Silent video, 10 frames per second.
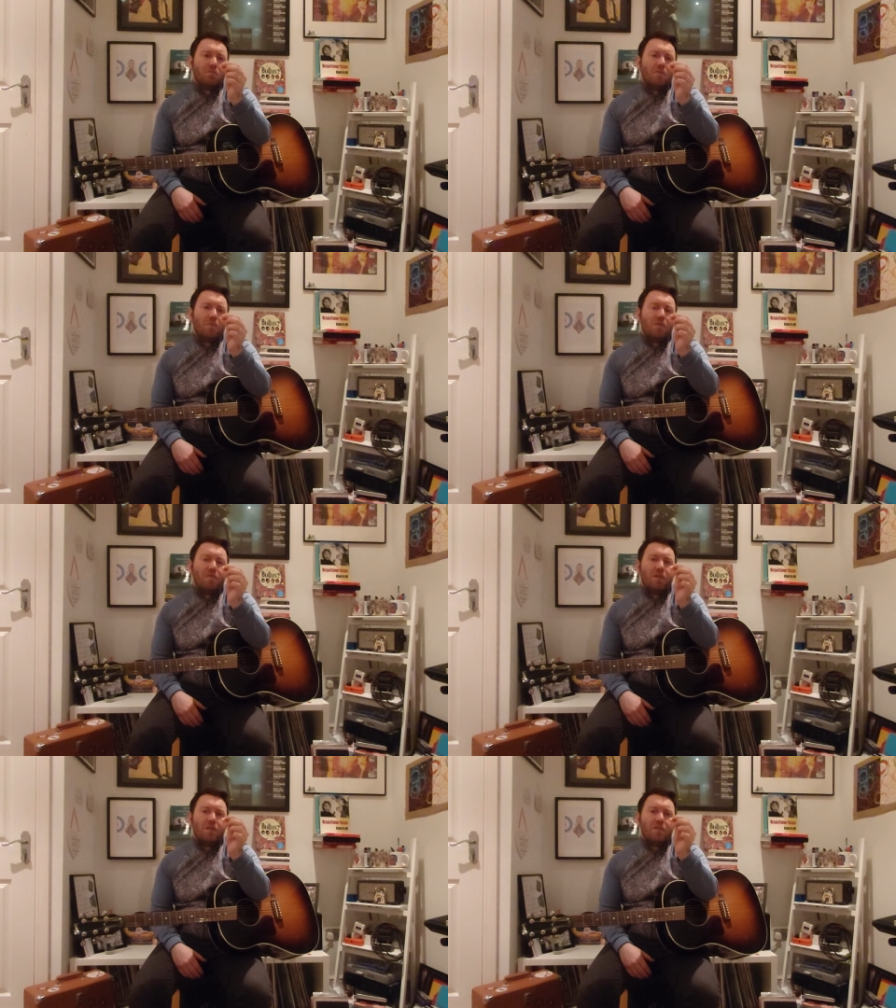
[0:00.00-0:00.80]
a
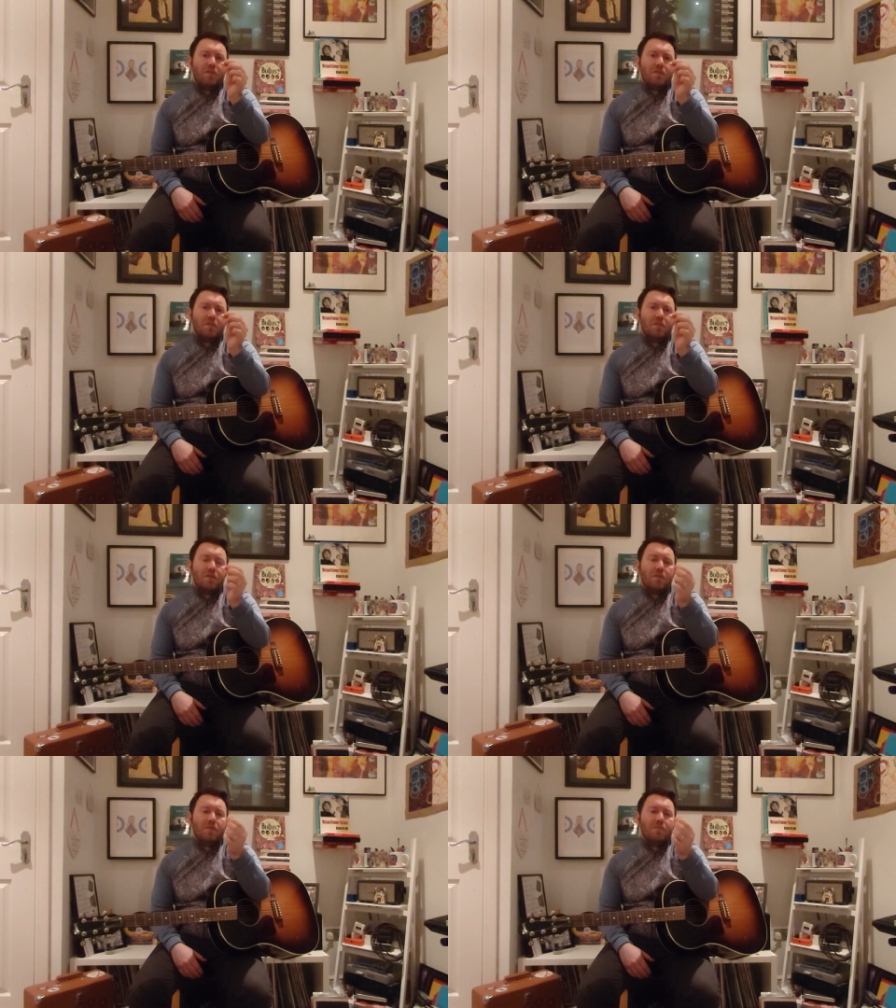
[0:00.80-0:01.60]
third
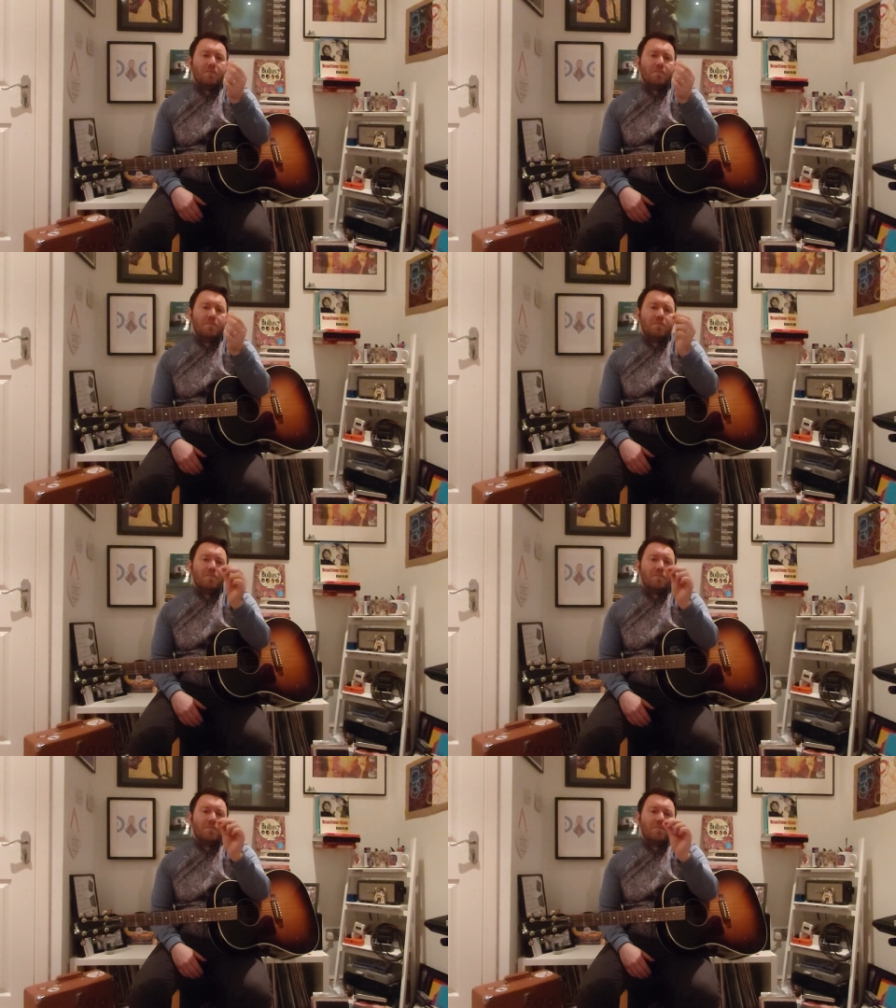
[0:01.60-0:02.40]
and
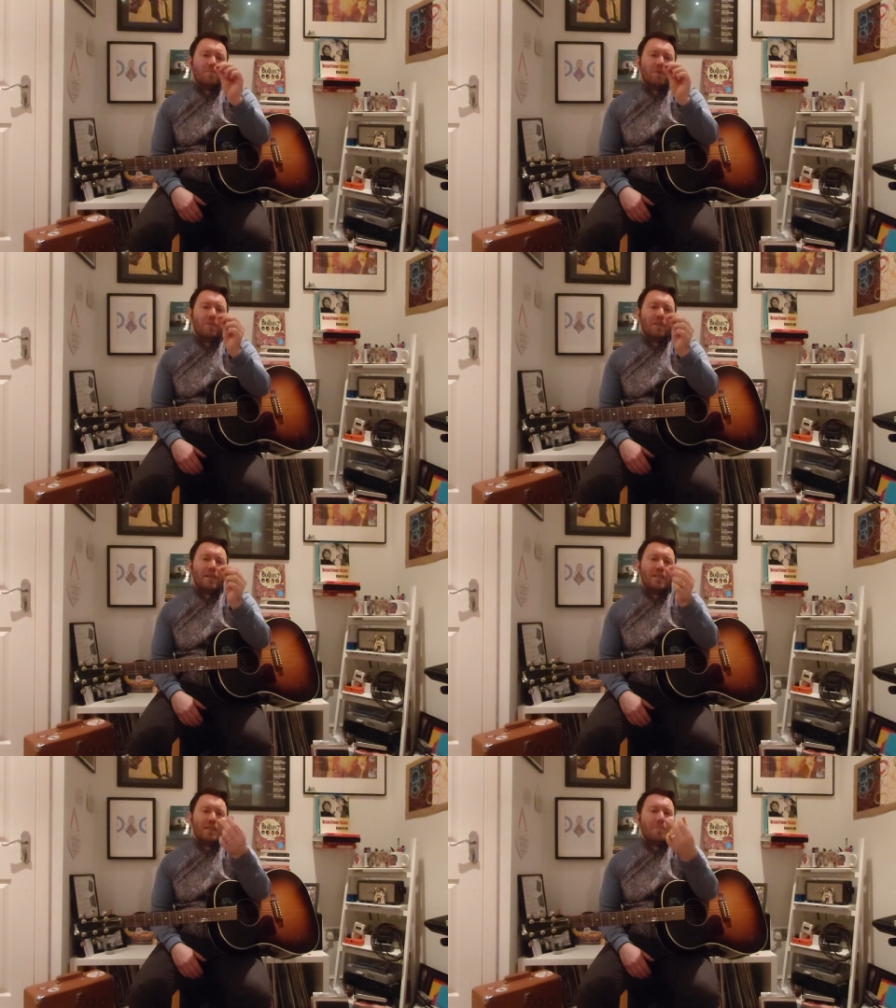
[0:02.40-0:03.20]
maybe
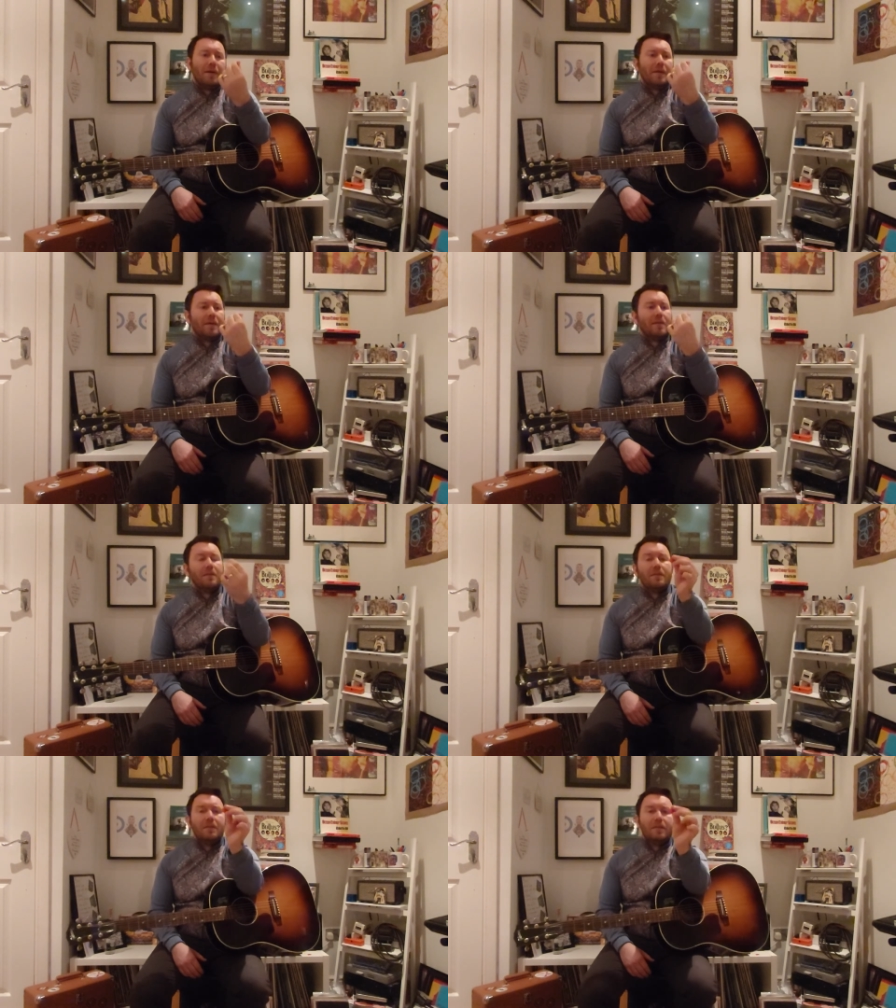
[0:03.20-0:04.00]
less of the pick,
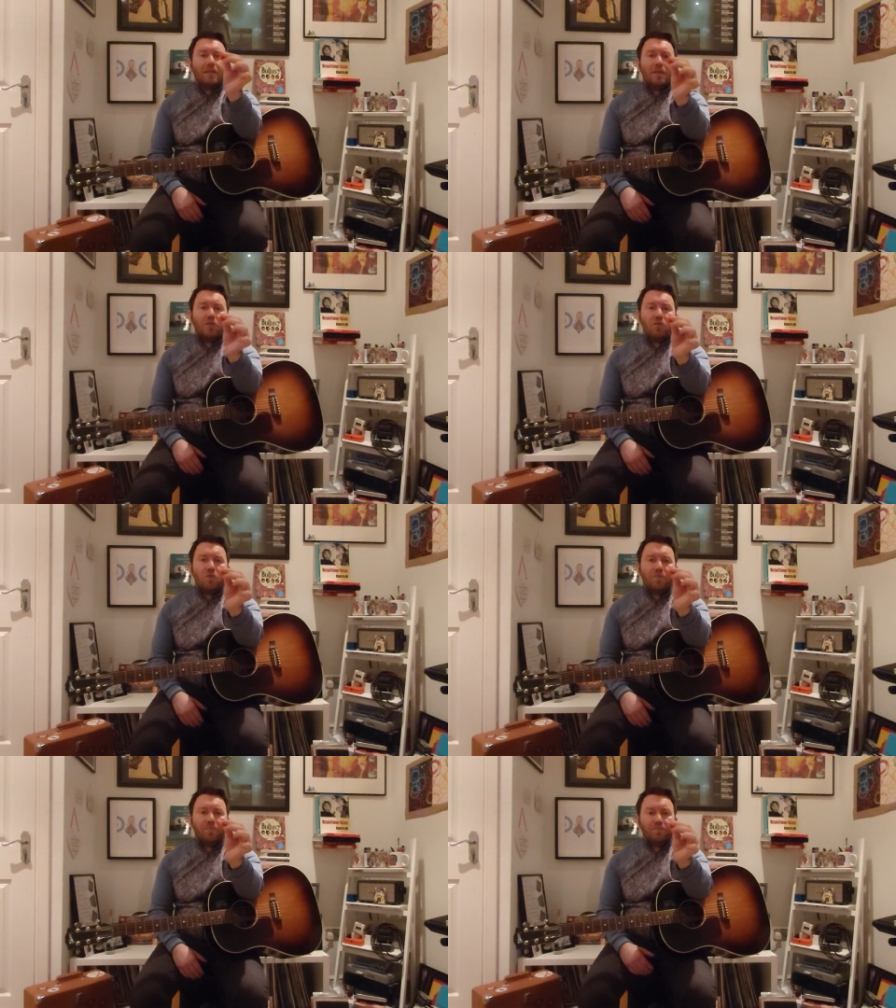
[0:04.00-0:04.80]
like so.